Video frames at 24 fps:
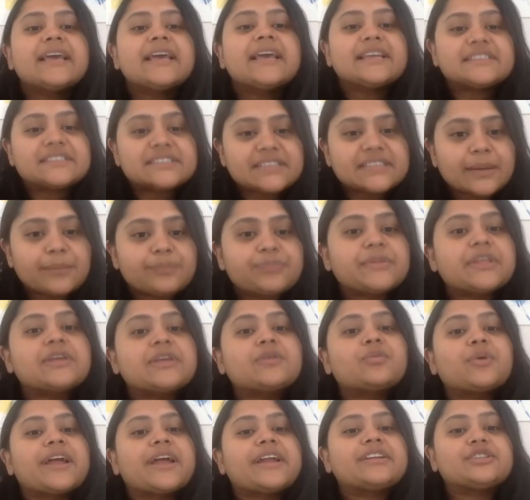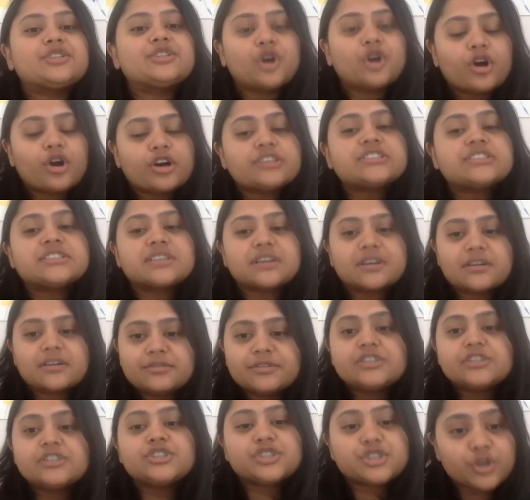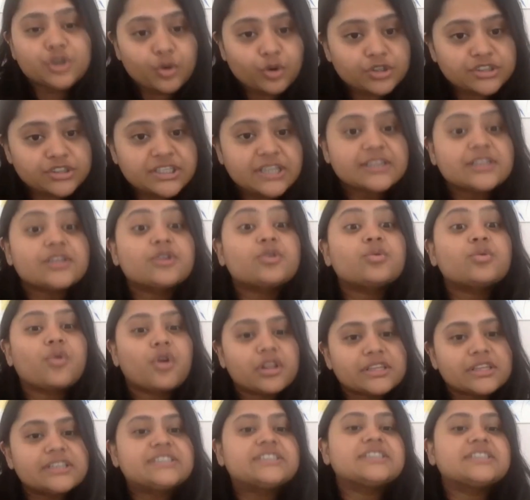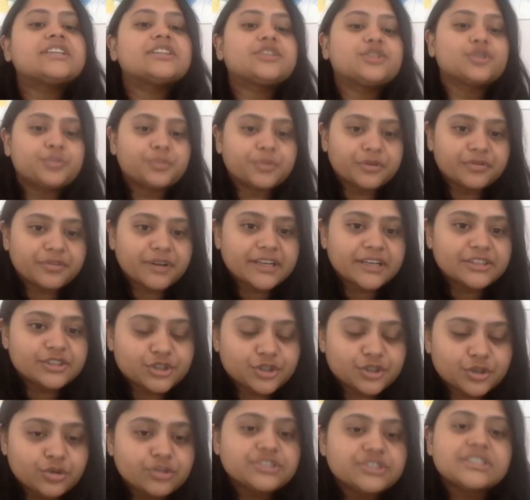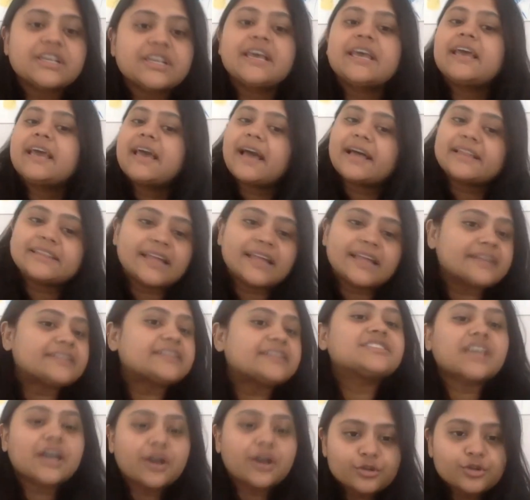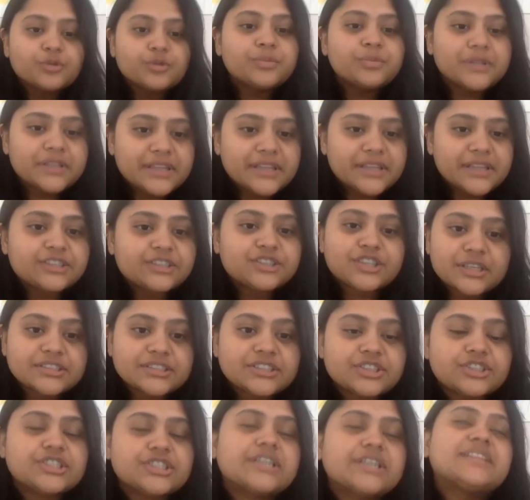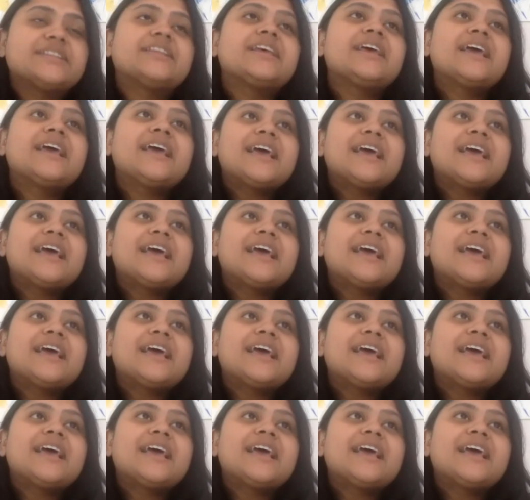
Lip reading: It's something where your service shows and the quality that you provide shows, and that is how you build that trust chain.